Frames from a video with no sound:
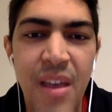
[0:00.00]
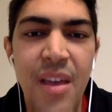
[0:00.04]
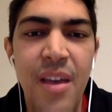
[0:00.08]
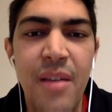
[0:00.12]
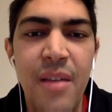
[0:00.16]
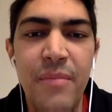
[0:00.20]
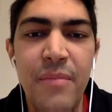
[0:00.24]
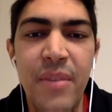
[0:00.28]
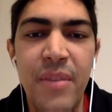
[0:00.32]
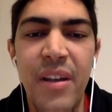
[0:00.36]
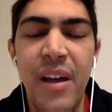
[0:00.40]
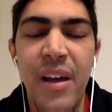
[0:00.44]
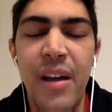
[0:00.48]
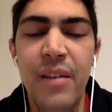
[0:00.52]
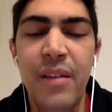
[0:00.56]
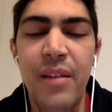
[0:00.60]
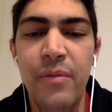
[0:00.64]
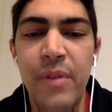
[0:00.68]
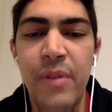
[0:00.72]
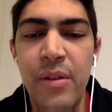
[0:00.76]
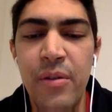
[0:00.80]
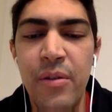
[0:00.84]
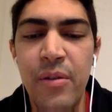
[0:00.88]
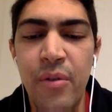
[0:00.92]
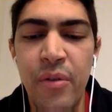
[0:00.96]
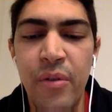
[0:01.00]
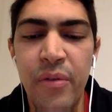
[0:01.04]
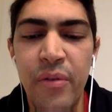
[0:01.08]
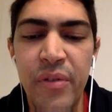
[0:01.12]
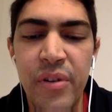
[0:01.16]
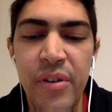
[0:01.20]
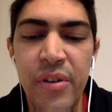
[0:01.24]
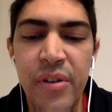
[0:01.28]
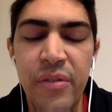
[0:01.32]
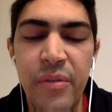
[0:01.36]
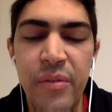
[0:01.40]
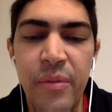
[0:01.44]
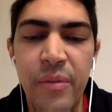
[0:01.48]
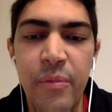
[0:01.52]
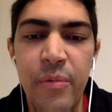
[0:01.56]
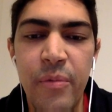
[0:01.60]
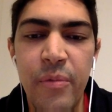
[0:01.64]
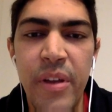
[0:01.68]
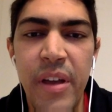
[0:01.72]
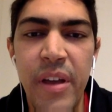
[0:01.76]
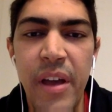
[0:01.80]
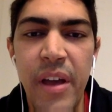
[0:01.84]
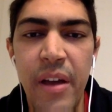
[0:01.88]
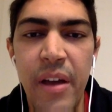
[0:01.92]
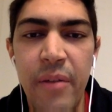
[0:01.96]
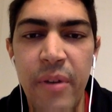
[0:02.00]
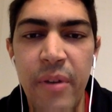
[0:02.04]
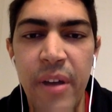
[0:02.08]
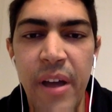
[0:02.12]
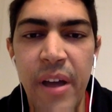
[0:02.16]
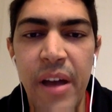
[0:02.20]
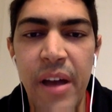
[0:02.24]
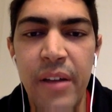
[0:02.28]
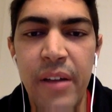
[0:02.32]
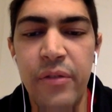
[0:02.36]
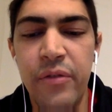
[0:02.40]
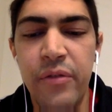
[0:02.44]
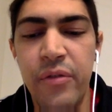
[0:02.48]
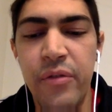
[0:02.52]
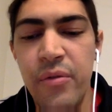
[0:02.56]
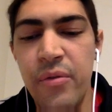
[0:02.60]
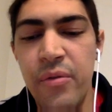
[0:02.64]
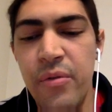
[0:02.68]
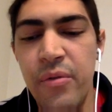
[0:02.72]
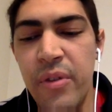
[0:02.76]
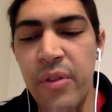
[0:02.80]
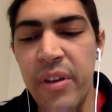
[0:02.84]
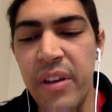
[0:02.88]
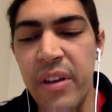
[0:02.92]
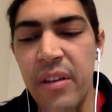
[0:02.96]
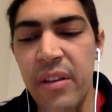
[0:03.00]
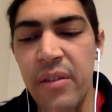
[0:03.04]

because when you convert reais to